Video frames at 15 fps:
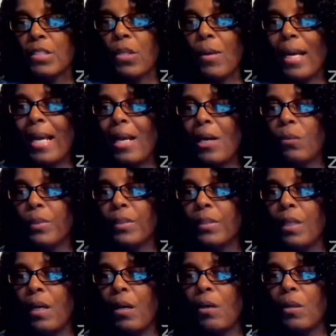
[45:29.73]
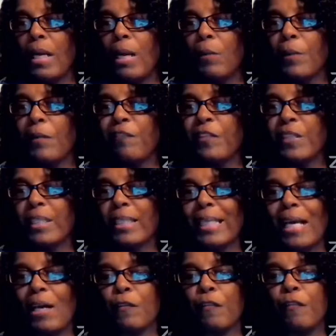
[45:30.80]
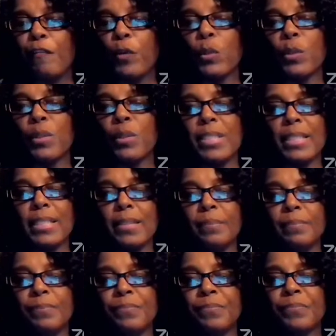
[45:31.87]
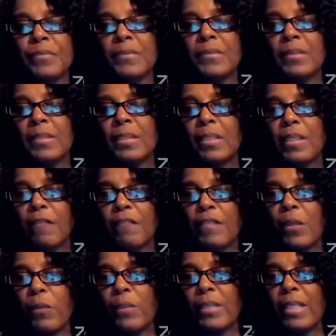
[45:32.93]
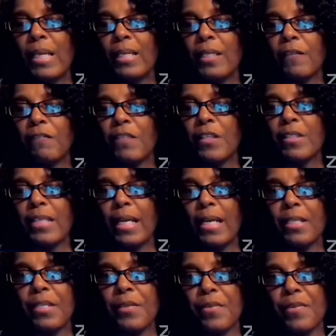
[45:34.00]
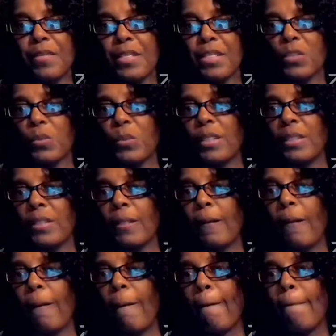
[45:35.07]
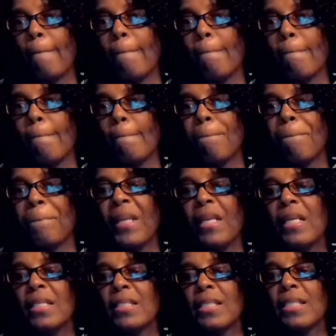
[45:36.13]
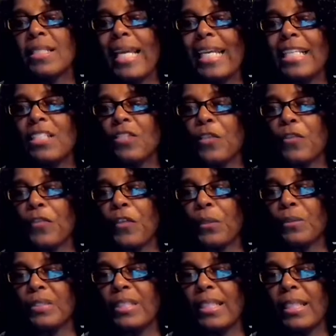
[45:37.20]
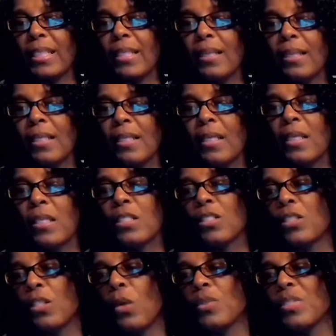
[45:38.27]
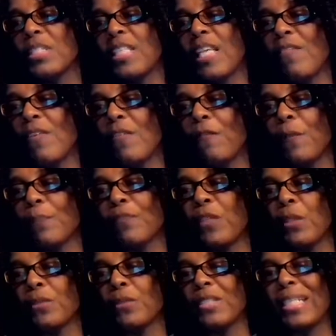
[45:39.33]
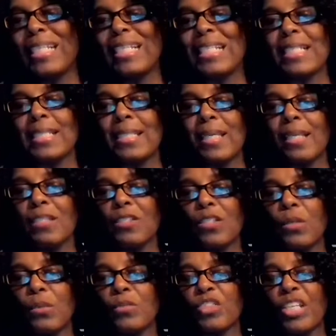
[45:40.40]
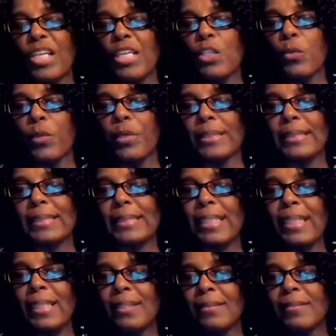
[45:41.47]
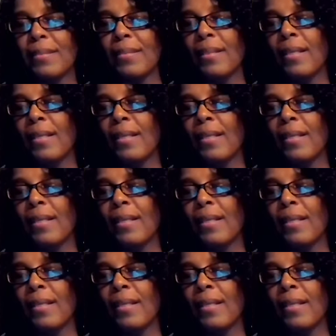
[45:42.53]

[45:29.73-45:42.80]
So I will I'll, I will fill it out for them if they were not if they're not here. What was the day again, Sister Riley? Today is the 13th. So seven from 13 is six. So January 6th